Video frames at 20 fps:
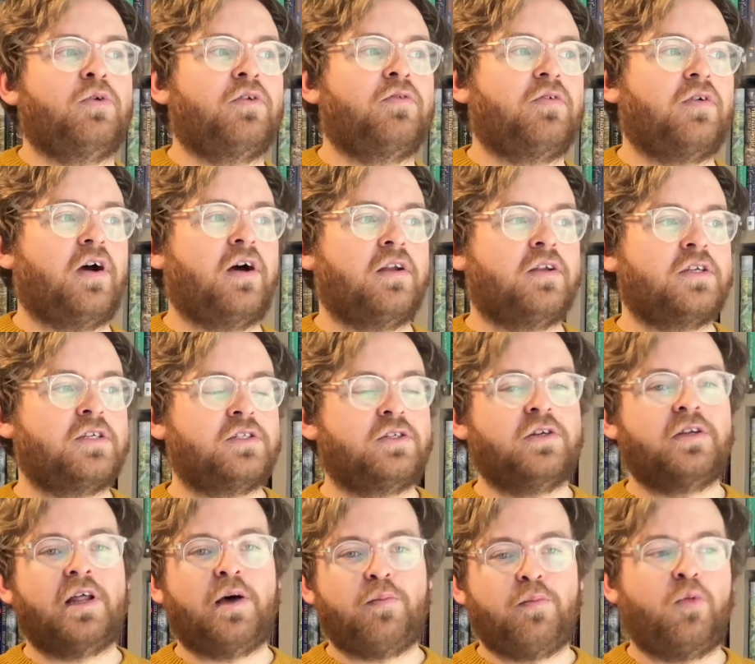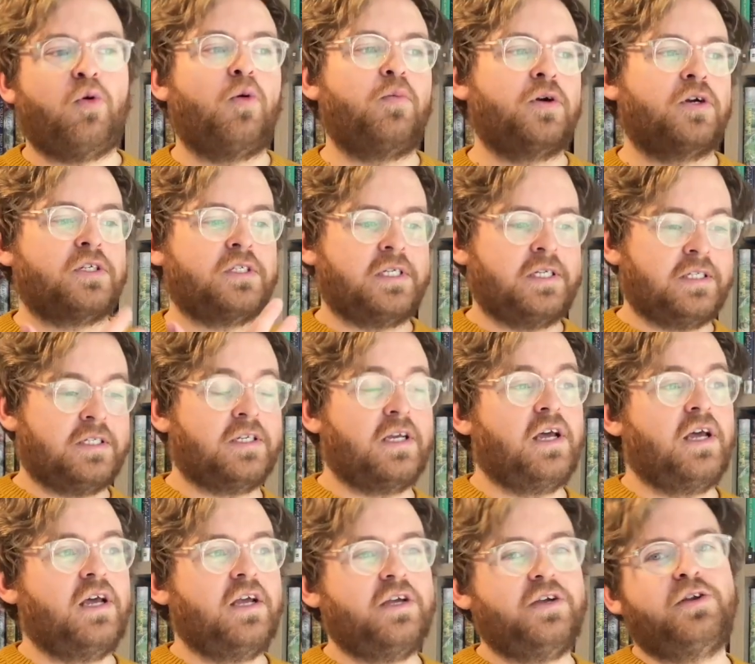have understood that more, because he's,
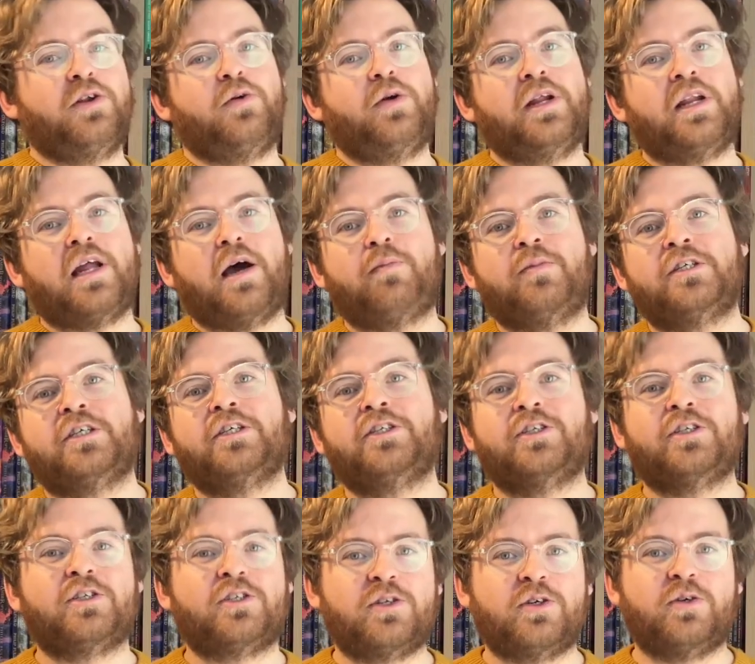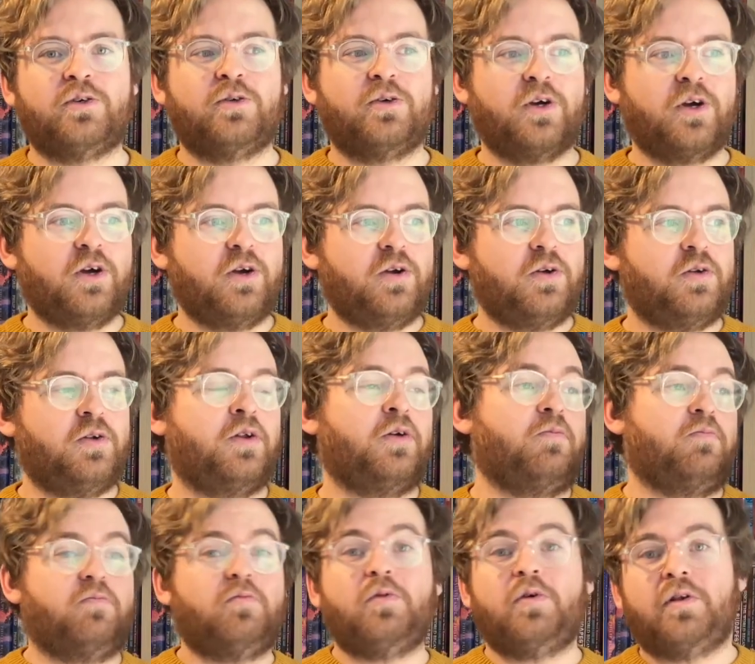you know, in that position to, you know,
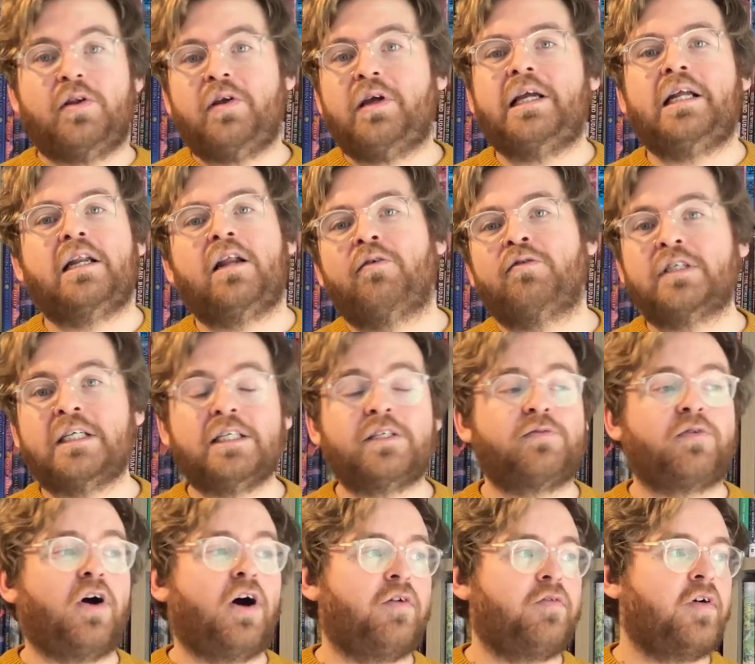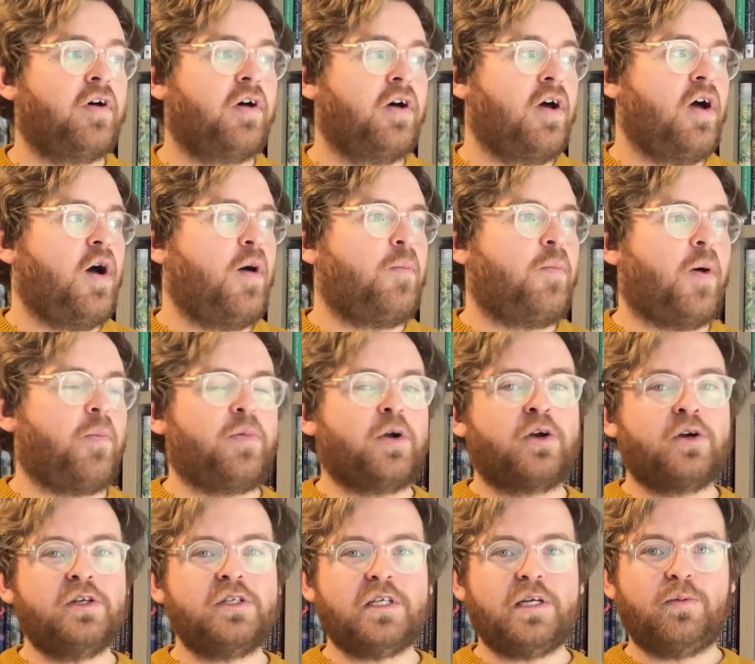he loves his father. But
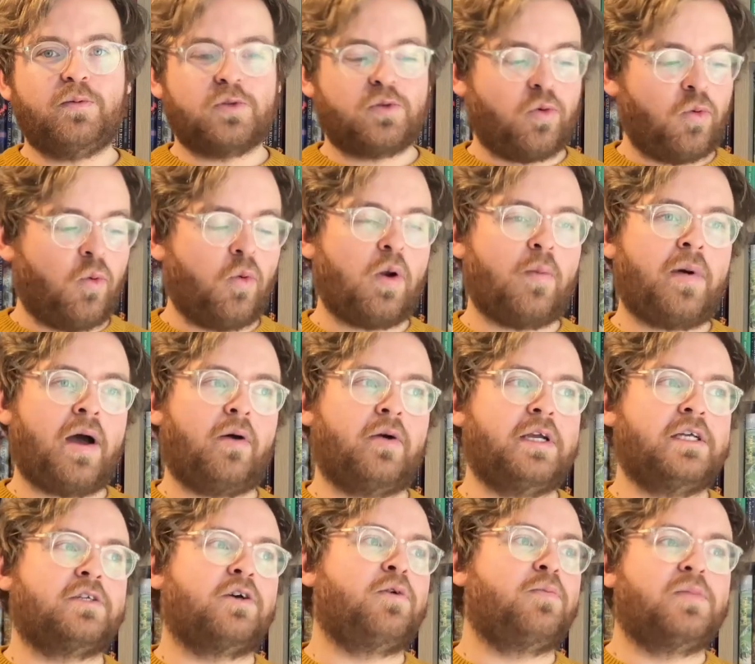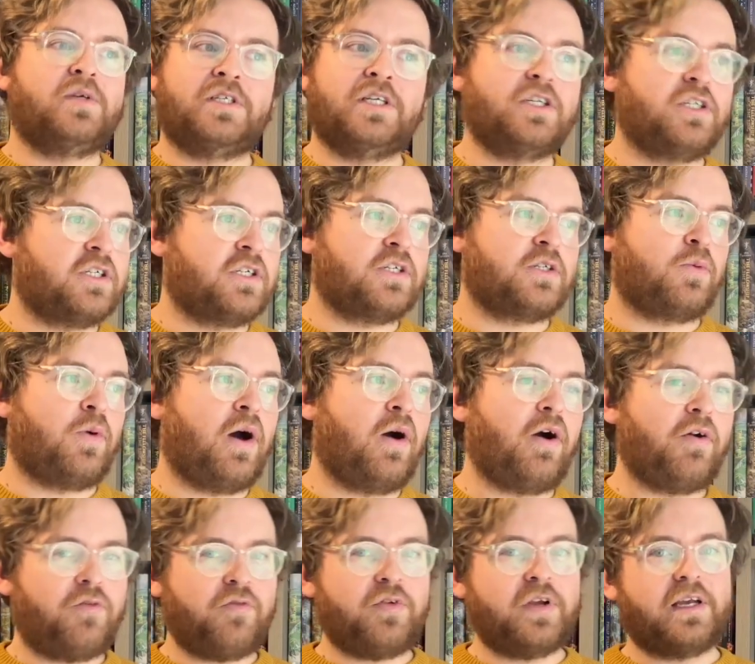because it was all about his own position as well, I
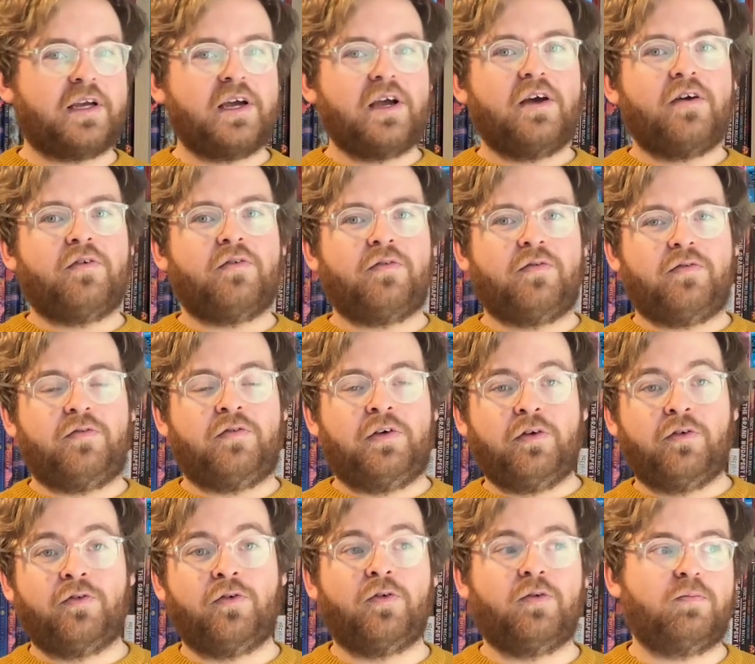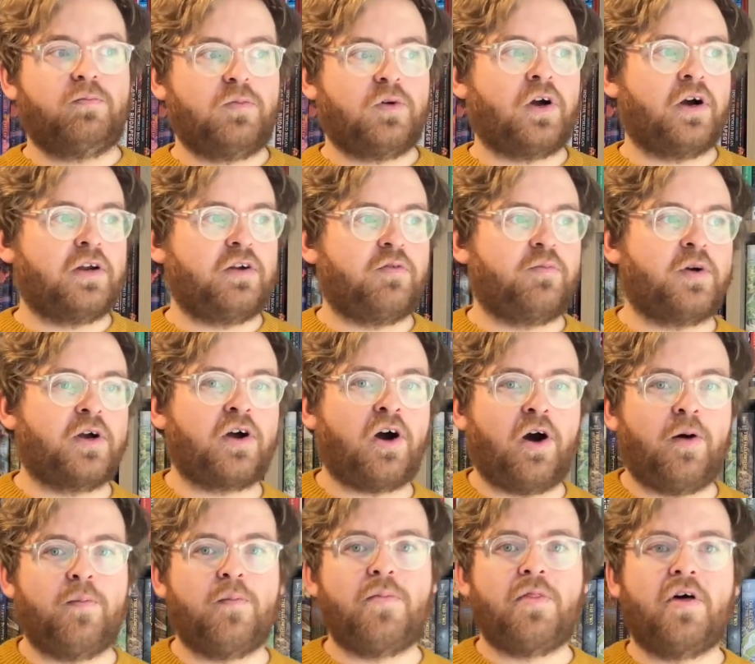think Villefort kind of
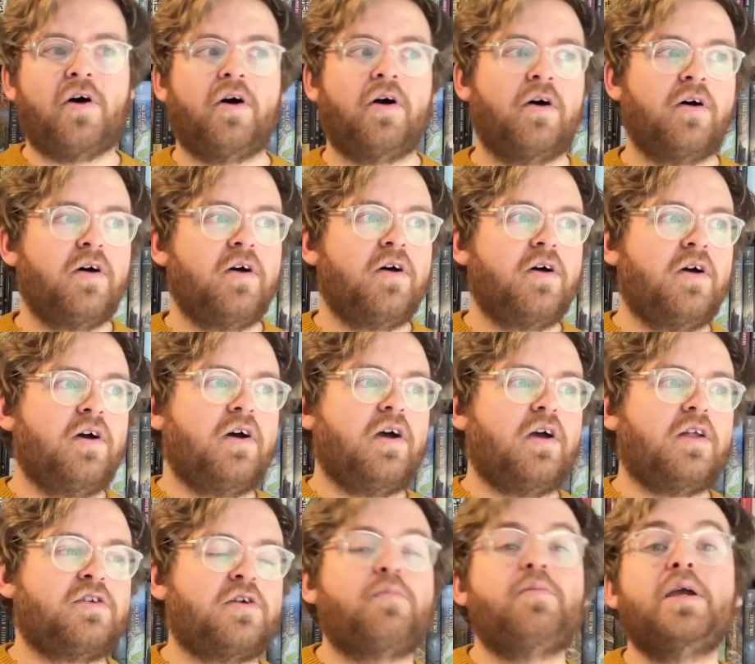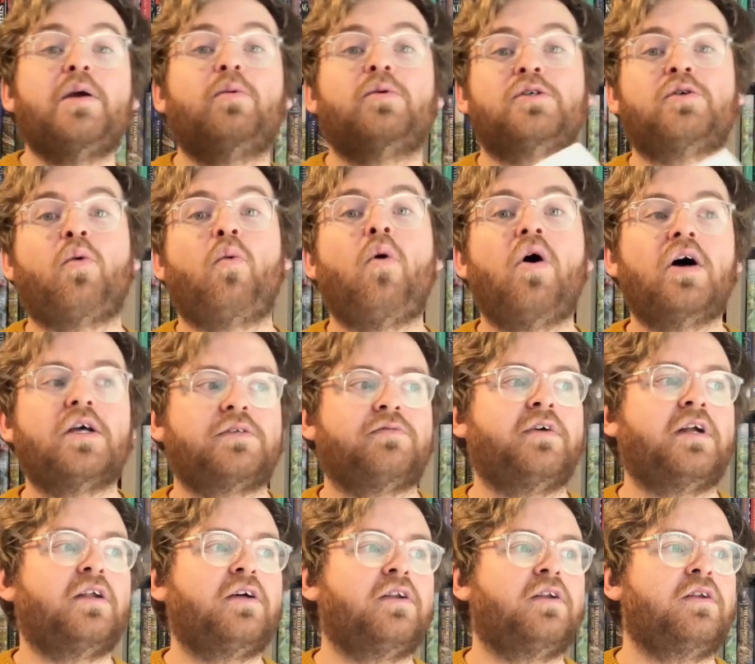become to me, was the worst
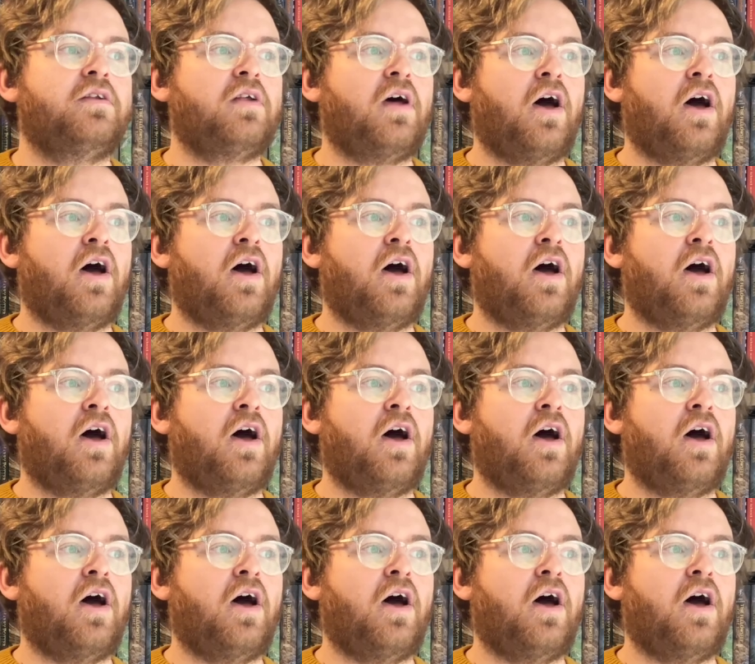villain.